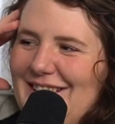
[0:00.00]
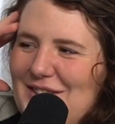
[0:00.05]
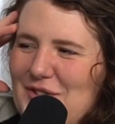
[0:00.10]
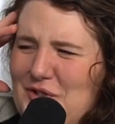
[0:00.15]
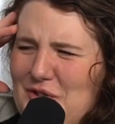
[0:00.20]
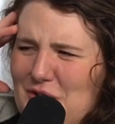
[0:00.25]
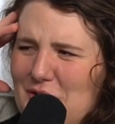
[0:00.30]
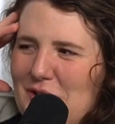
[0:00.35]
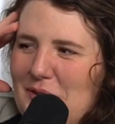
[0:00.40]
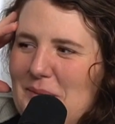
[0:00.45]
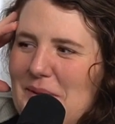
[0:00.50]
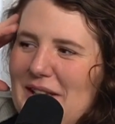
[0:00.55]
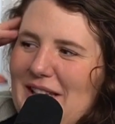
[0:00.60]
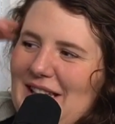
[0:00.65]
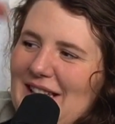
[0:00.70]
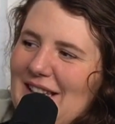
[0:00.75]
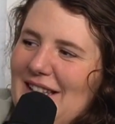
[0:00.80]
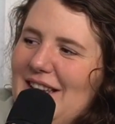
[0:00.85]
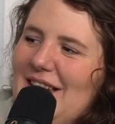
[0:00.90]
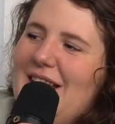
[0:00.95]
Do you know what I
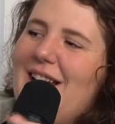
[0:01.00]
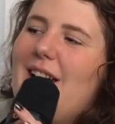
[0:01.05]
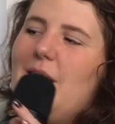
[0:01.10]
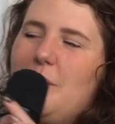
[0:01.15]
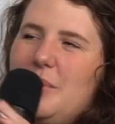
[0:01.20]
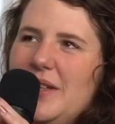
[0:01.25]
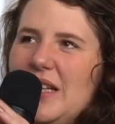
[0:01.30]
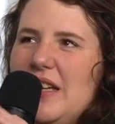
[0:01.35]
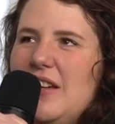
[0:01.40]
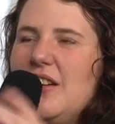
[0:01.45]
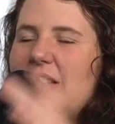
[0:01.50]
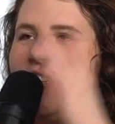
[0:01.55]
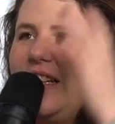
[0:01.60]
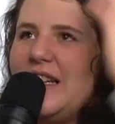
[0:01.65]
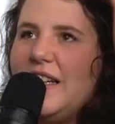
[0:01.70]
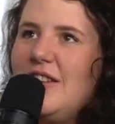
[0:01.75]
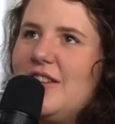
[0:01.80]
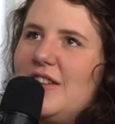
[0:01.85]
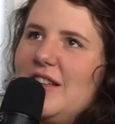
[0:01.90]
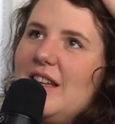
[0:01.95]
mean? I'd be like, all
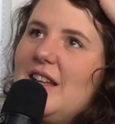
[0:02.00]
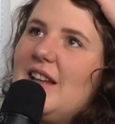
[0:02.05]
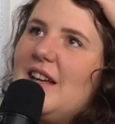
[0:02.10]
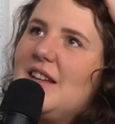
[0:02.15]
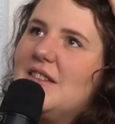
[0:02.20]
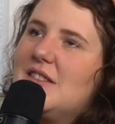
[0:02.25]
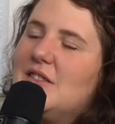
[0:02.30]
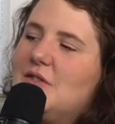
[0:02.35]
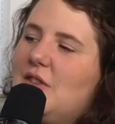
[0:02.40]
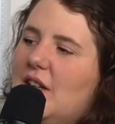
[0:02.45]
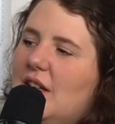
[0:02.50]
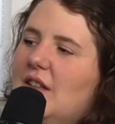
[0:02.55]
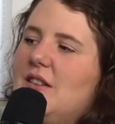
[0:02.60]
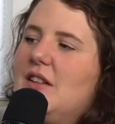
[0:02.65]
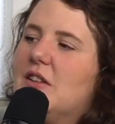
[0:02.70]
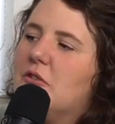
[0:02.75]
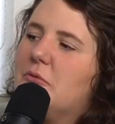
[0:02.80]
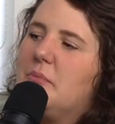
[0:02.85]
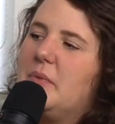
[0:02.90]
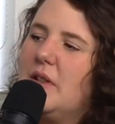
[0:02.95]
right, okay, that's not
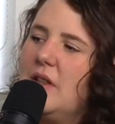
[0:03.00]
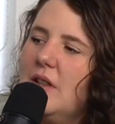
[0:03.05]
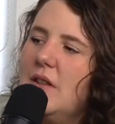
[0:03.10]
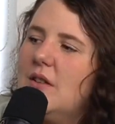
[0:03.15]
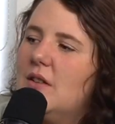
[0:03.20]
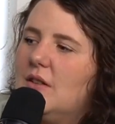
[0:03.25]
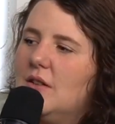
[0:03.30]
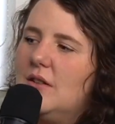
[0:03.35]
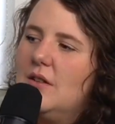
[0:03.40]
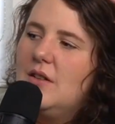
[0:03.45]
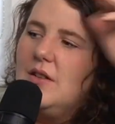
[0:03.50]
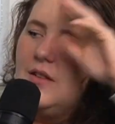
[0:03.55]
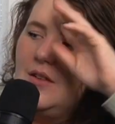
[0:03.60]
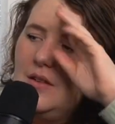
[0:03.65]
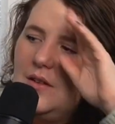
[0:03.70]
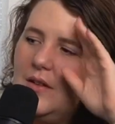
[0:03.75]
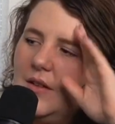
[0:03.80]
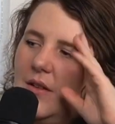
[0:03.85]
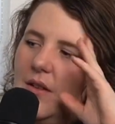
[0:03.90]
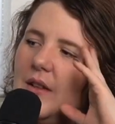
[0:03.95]
ideal, but
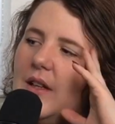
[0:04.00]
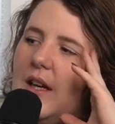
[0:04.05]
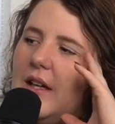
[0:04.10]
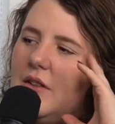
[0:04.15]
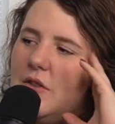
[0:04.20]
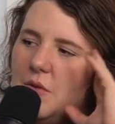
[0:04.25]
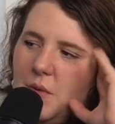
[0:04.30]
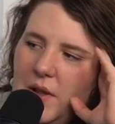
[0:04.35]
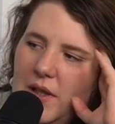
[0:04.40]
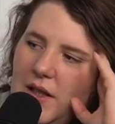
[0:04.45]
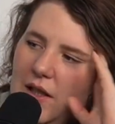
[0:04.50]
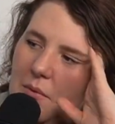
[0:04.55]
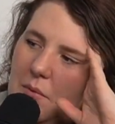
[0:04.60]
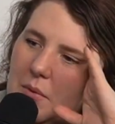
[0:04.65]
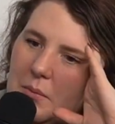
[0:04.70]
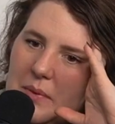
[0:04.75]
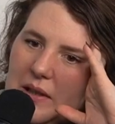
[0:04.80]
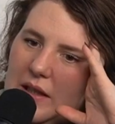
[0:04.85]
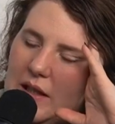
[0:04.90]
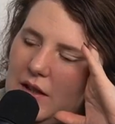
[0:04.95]
I don't want him to
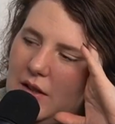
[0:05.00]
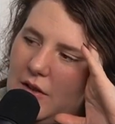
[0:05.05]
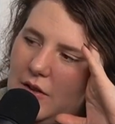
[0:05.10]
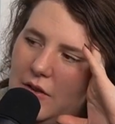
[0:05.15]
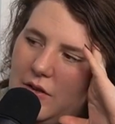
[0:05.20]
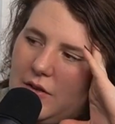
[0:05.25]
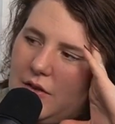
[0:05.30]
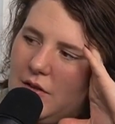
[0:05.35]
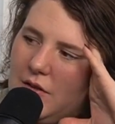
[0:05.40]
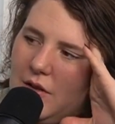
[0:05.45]
be here. Or